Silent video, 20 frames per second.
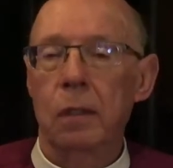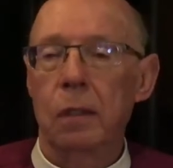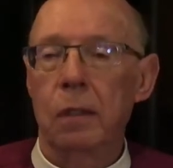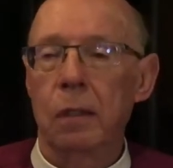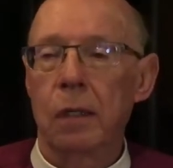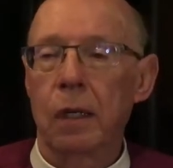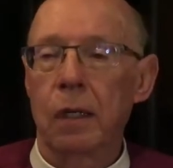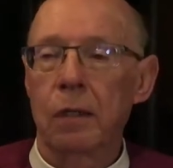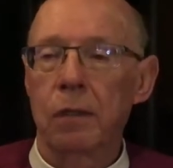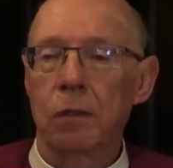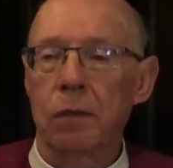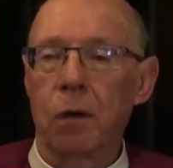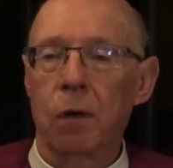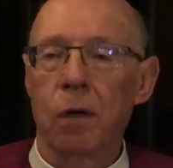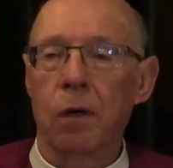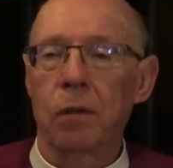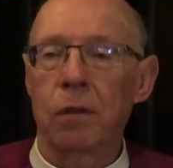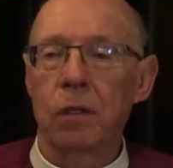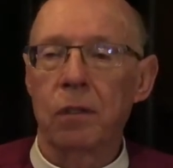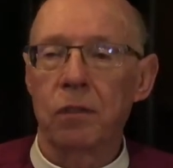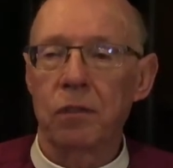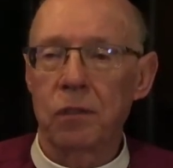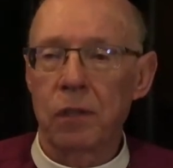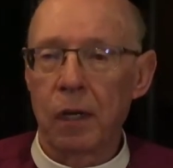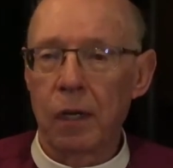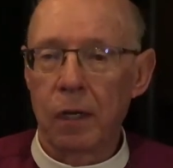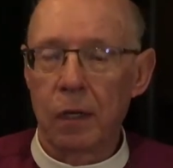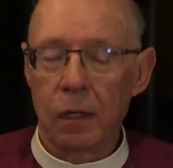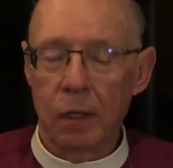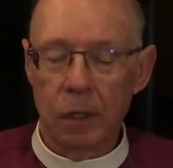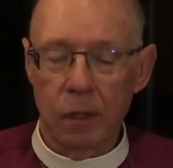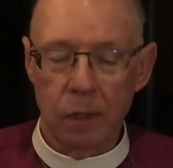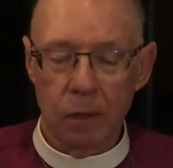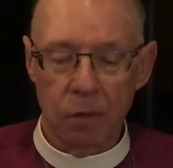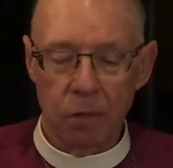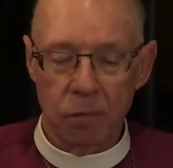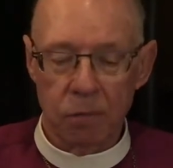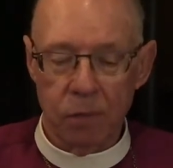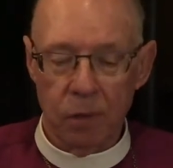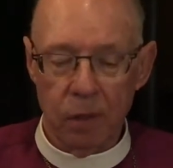like Dorothy standing
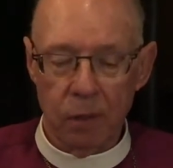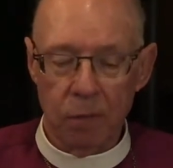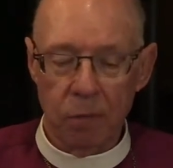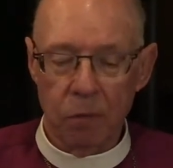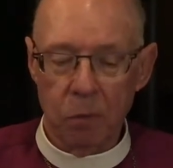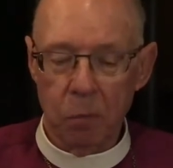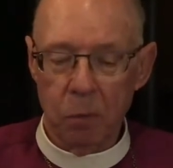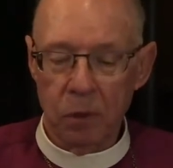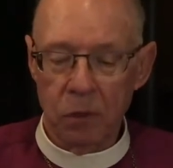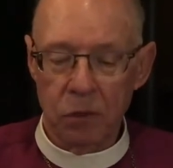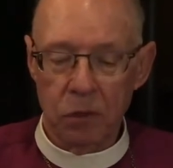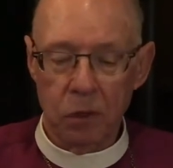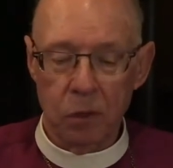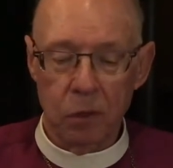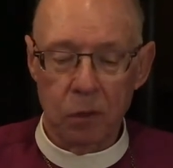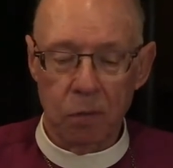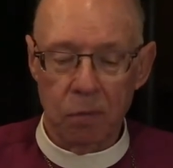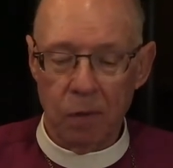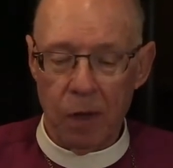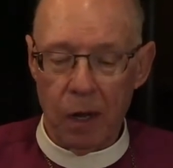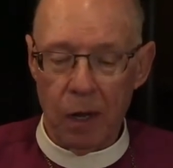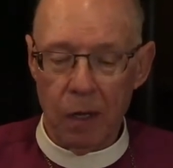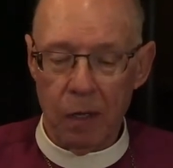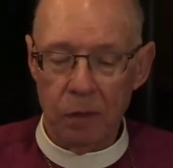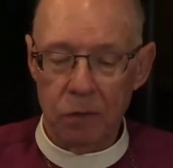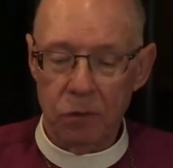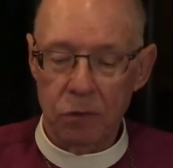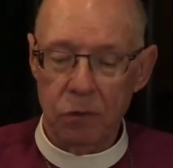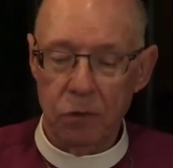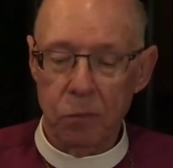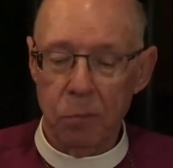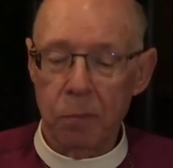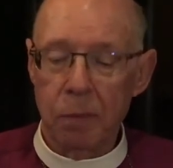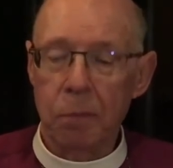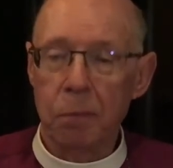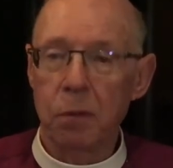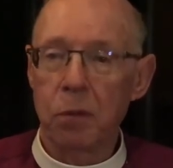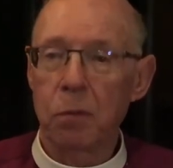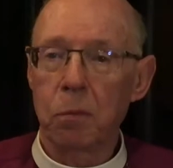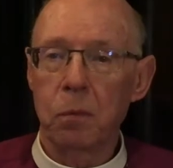in front of the Wizard of Oz. Do you
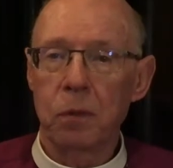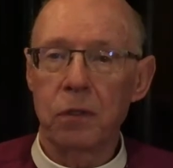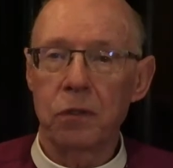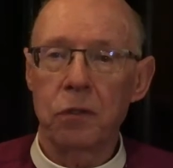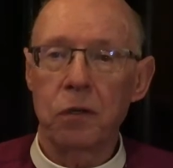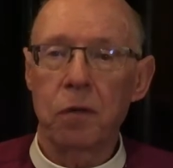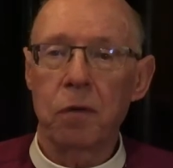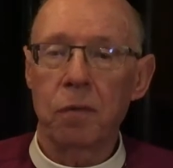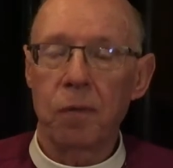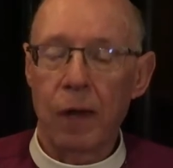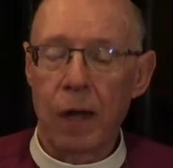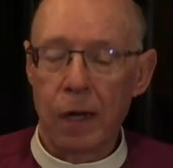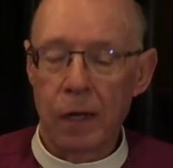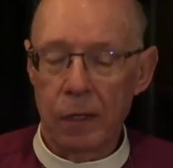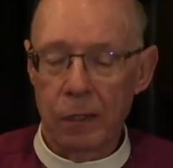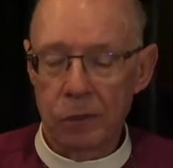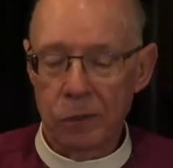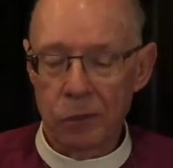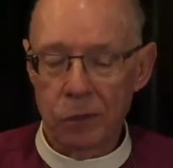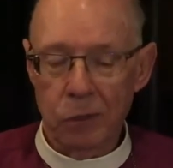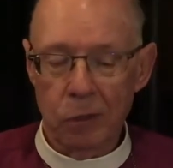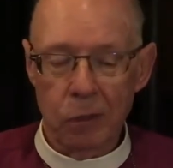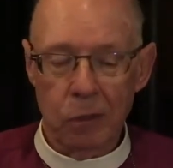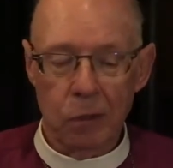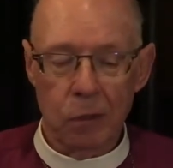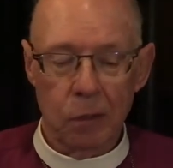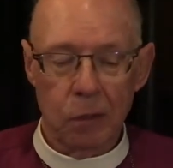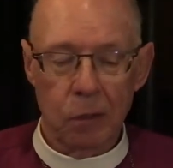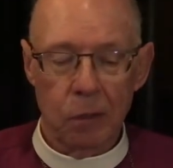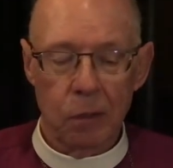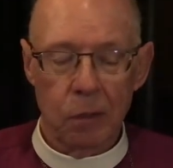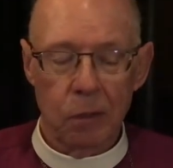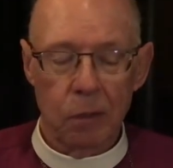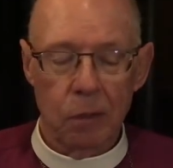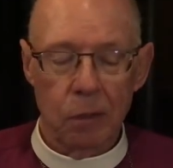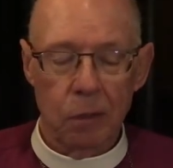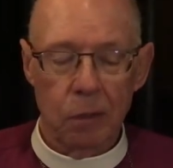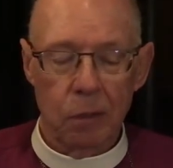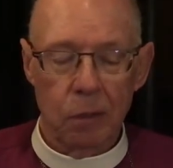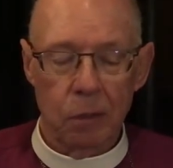remember the Wizard of Oz?
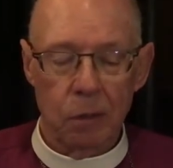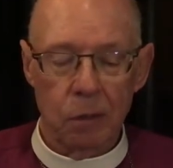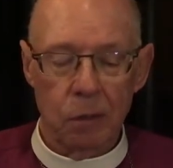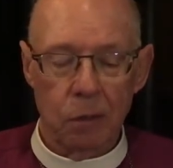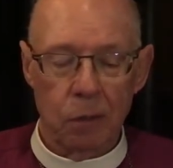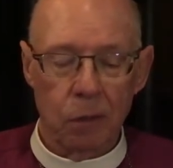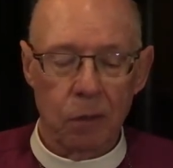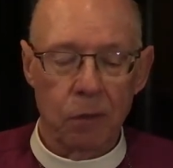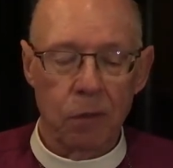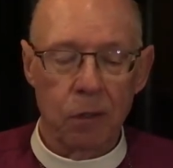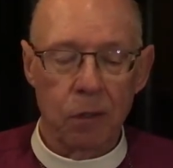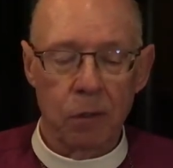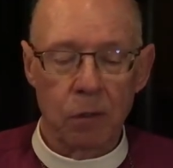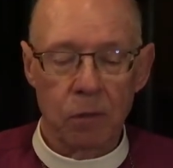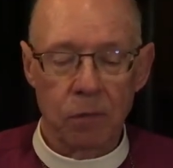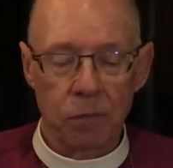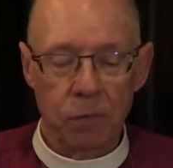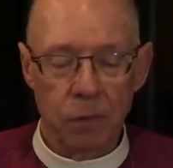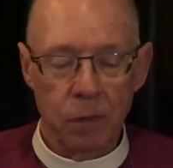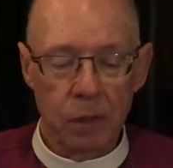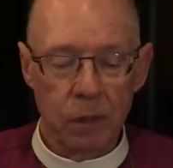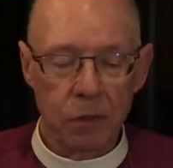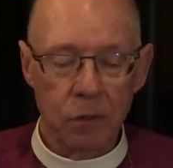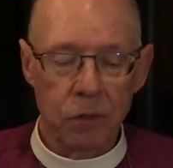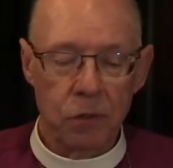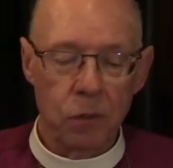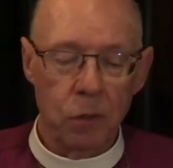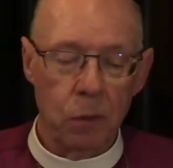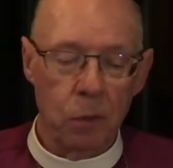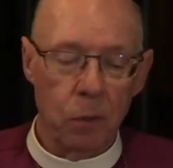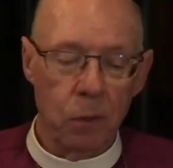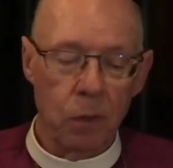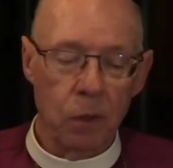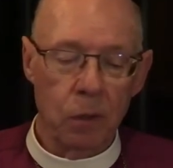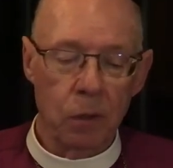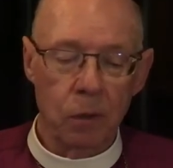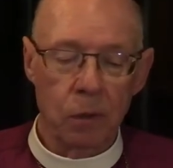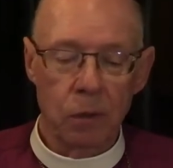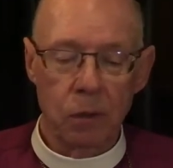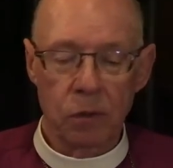Dorothy and her friends
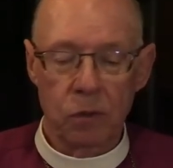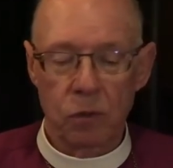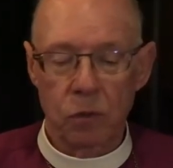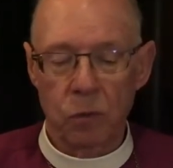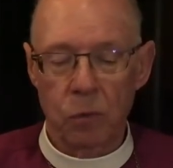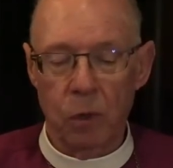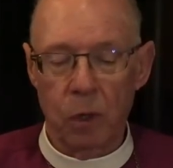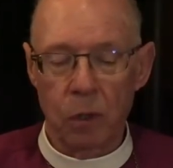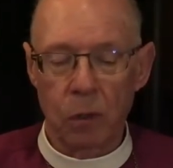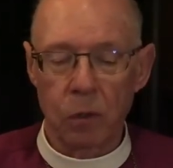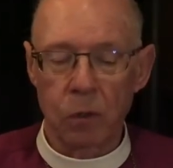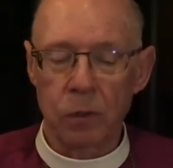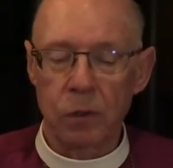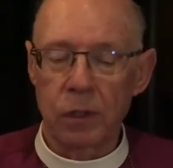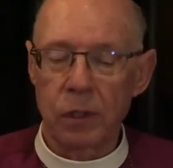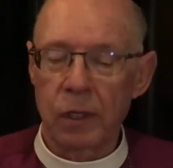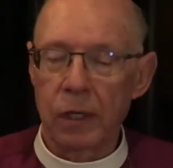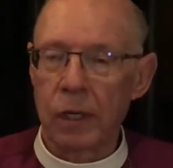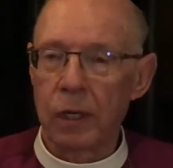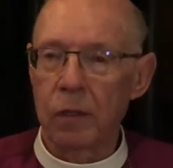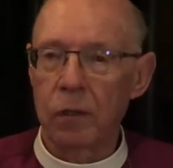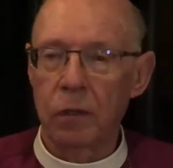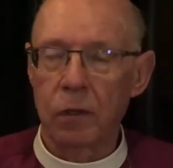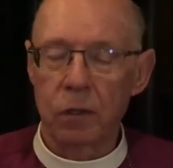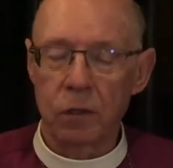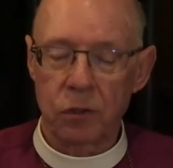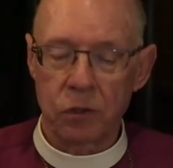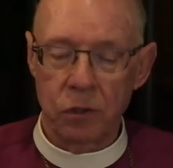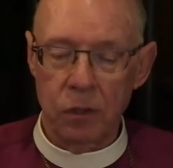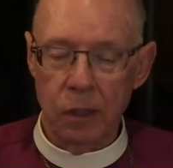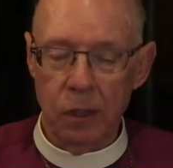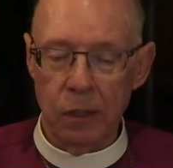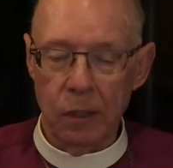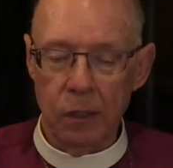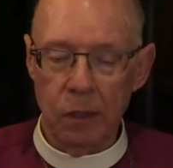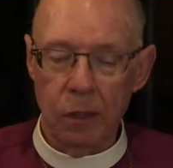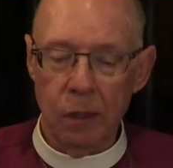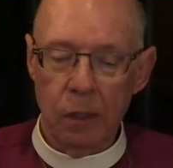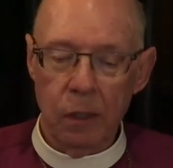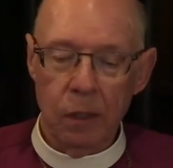toiled and struggled to get to the
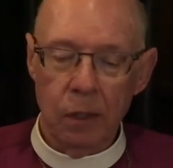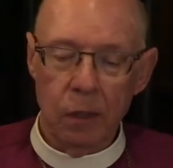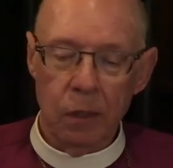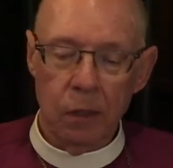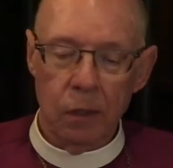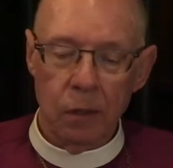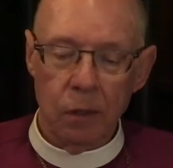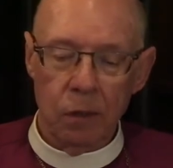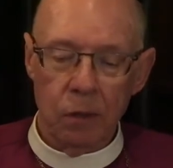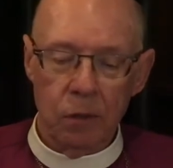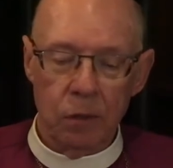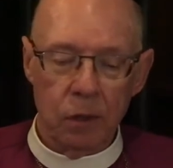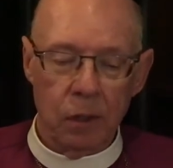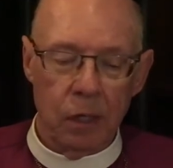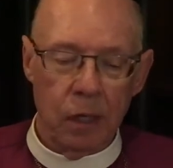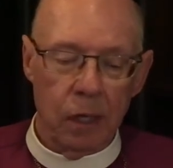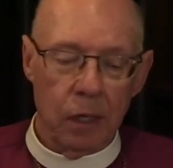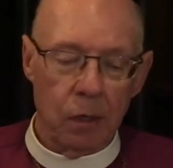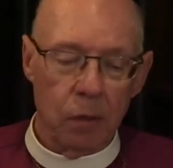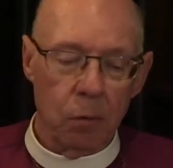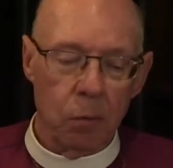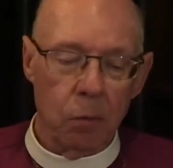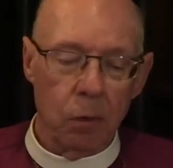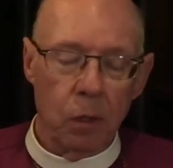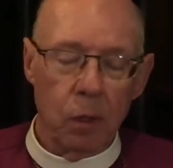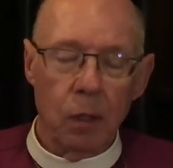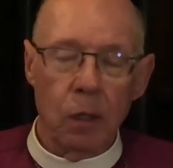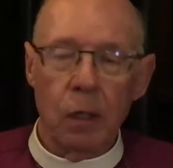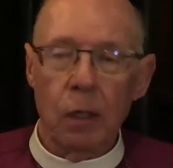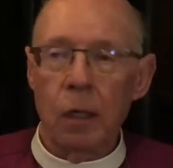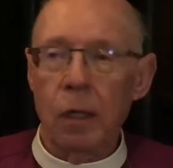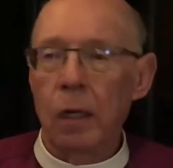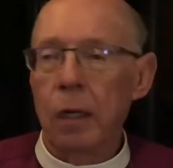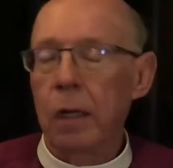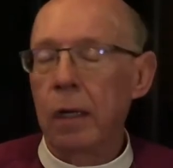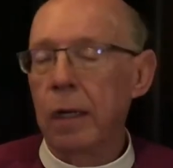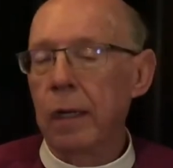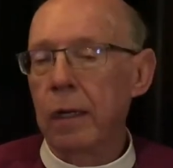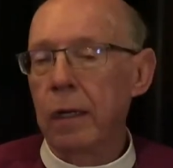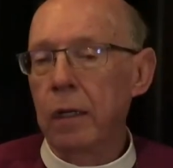city, to get
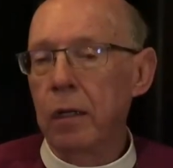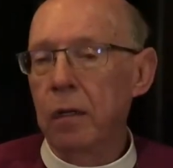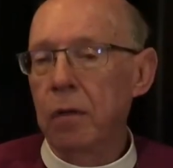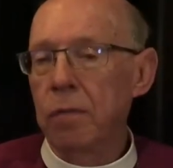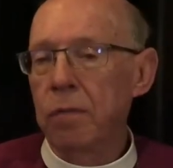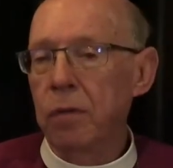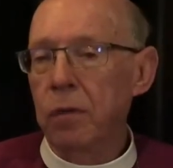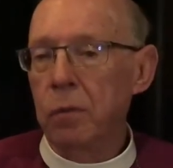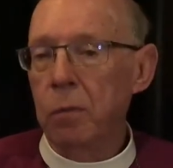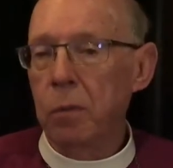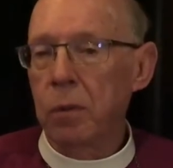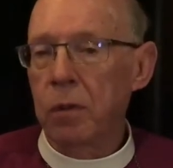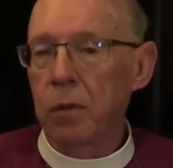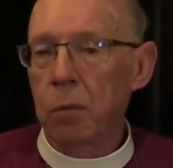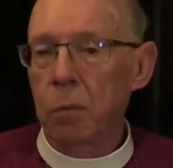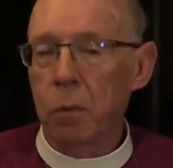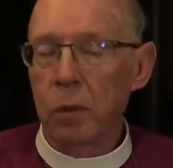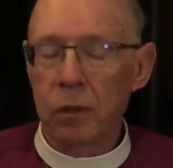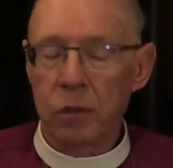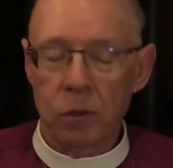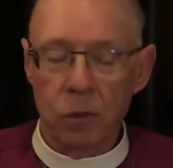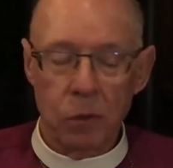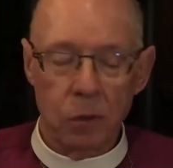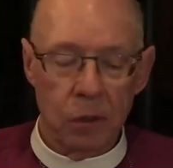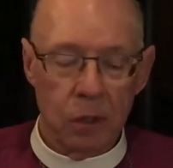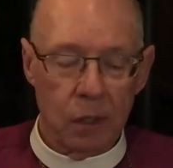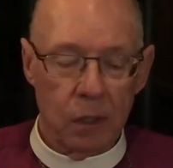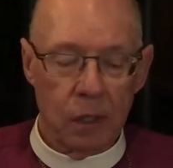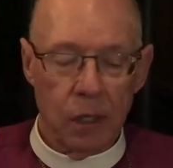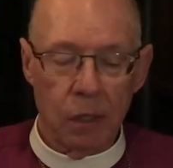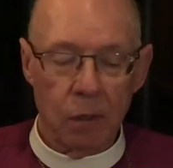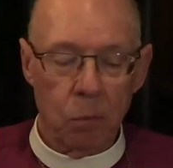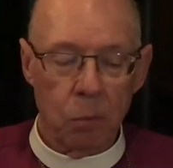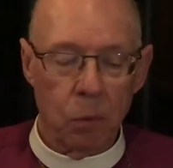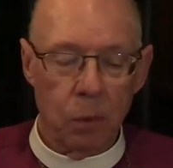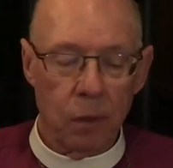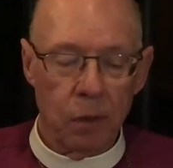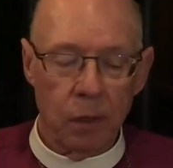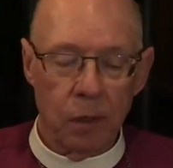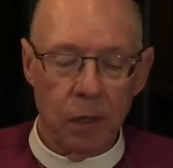an interview with the wizard, to get
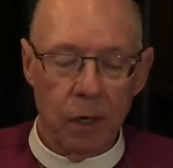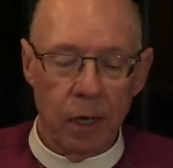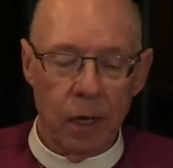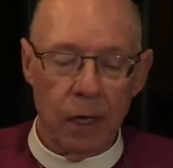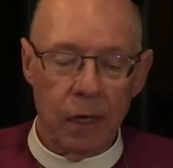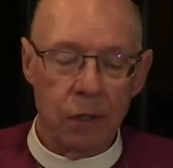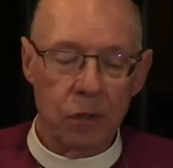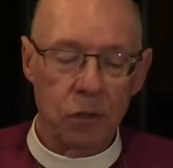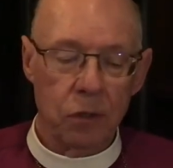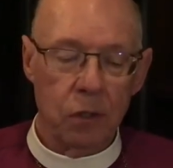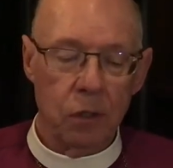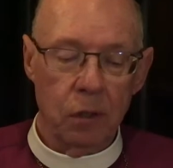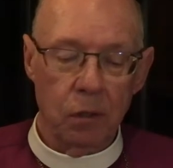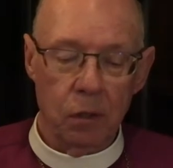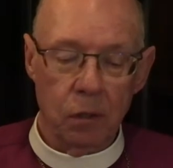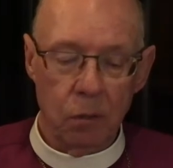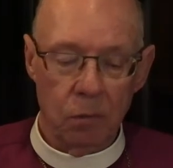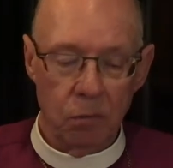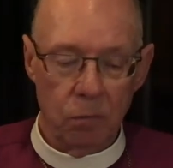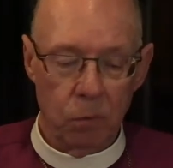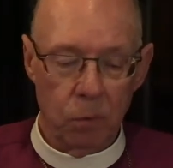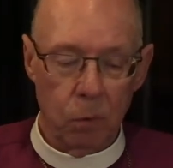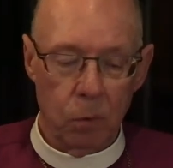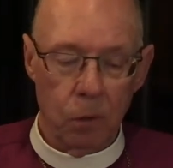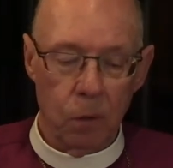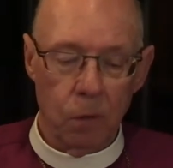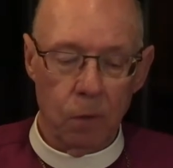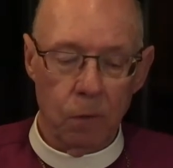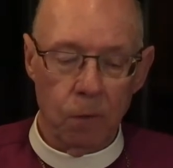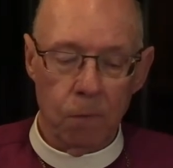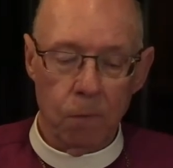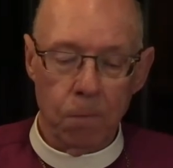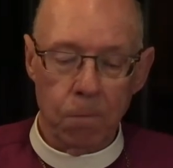what they're asking for.